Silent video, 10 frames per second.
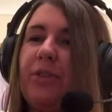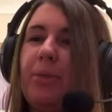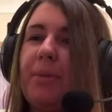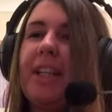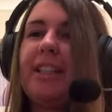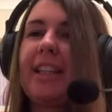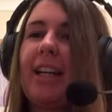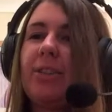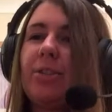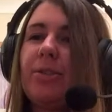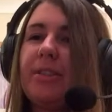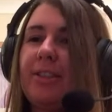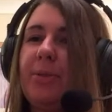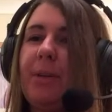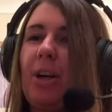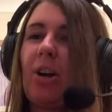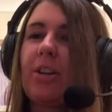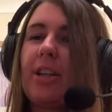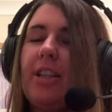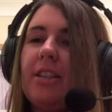to be intelligent and to be
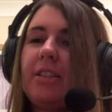cocky.